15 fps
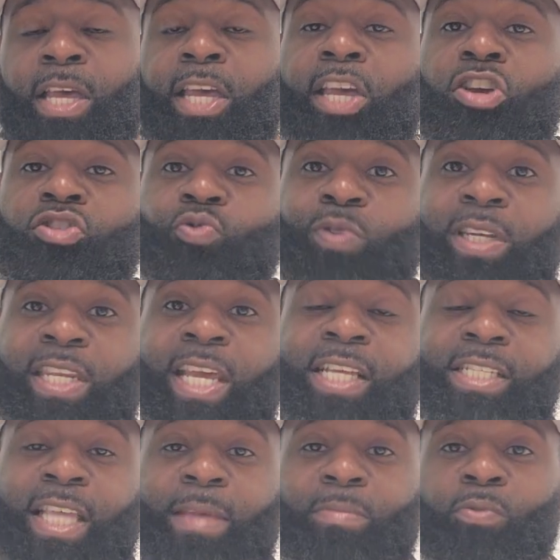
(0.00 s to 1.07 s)
He was with Nick
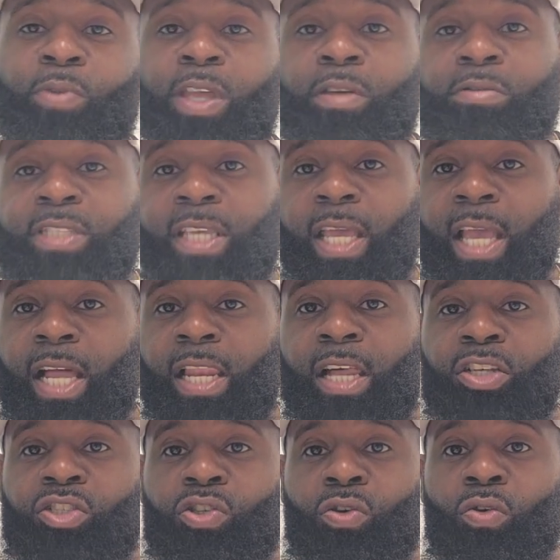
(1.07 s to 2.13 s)
Saban when he was at
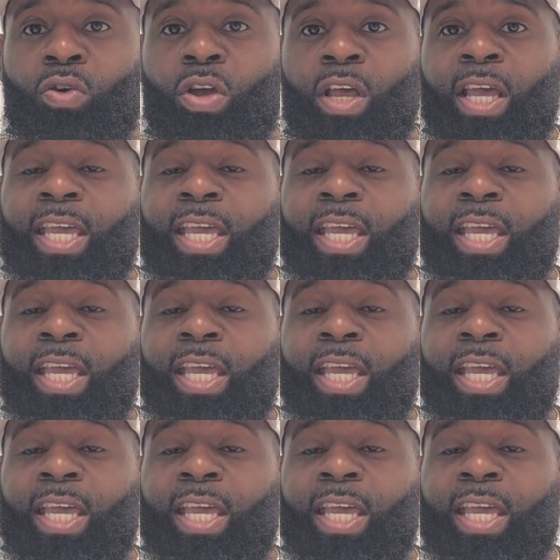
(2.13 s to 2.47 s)
LSU.